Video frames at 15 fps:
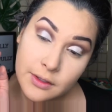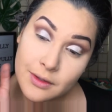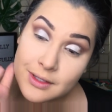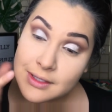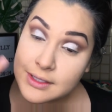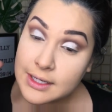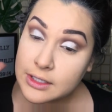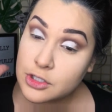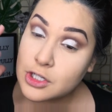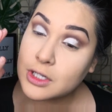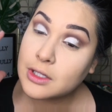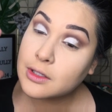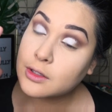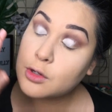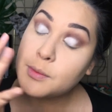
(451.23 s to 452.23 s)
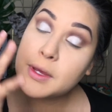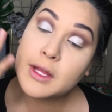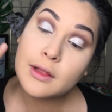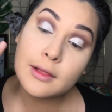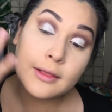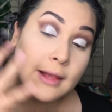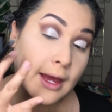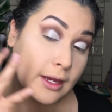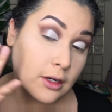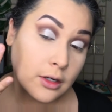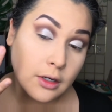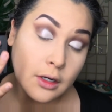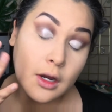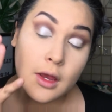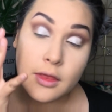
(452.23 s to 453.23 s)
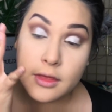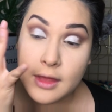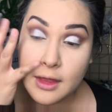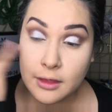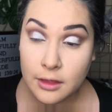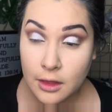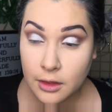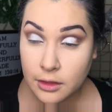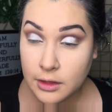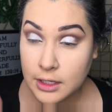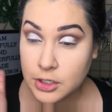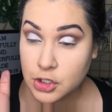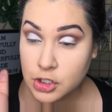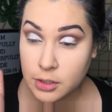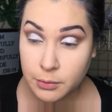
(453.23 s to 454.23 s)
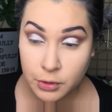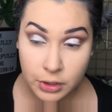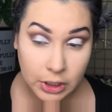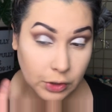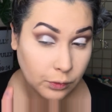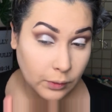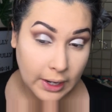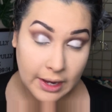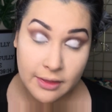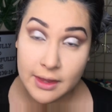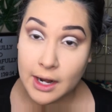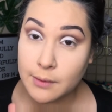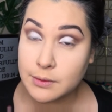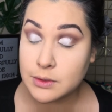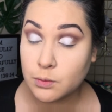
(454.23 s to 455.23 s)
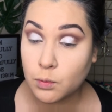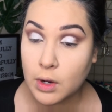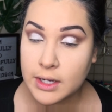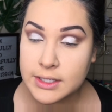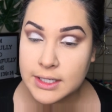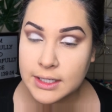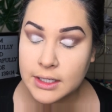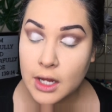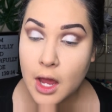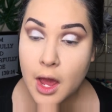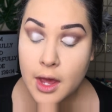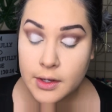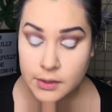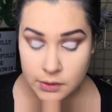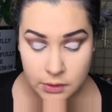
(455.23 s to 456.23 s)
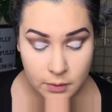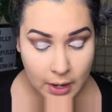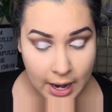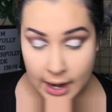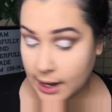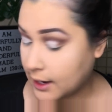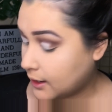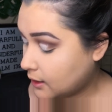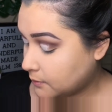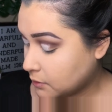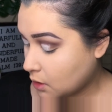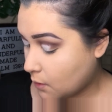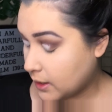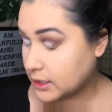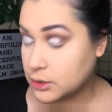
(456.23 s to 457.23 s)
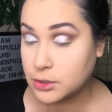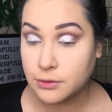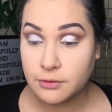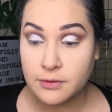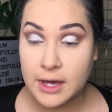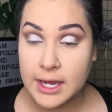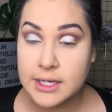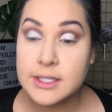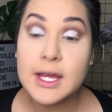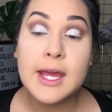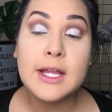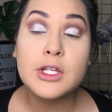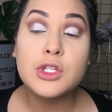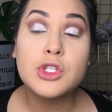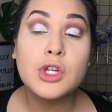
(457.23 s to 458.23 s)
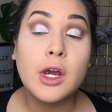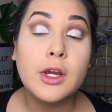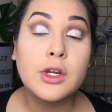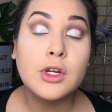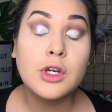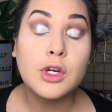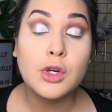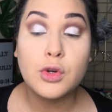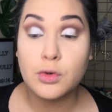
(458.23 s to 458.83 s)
So this is actually a little bit lighter than the shimmery gray that I was wanting. So I am going to find a darker